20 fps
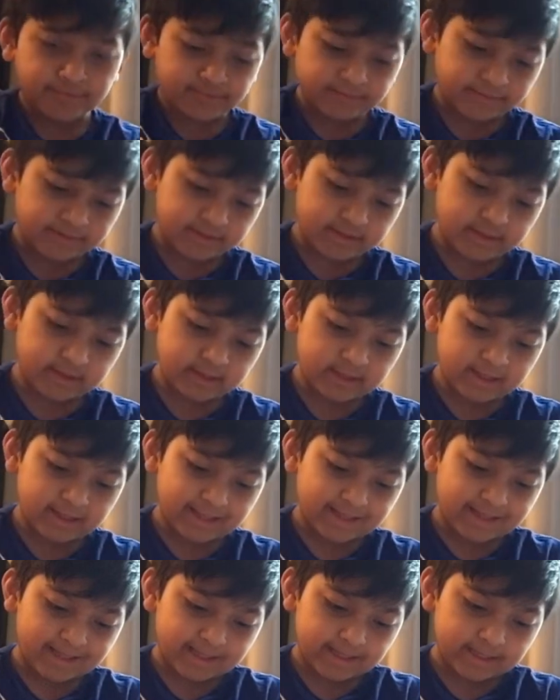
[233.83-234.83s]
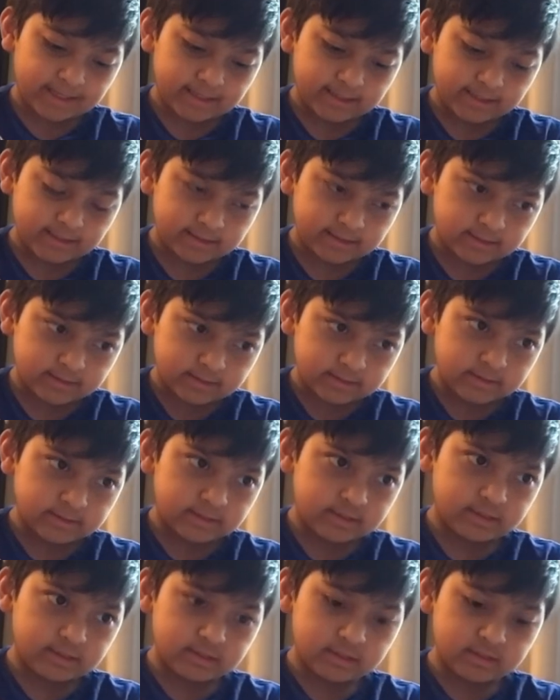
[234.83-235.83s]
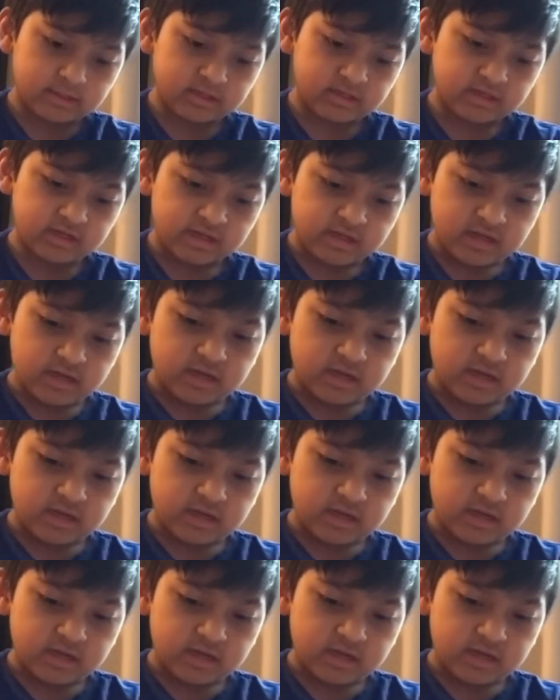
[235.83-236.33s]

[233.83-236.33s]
[no speech]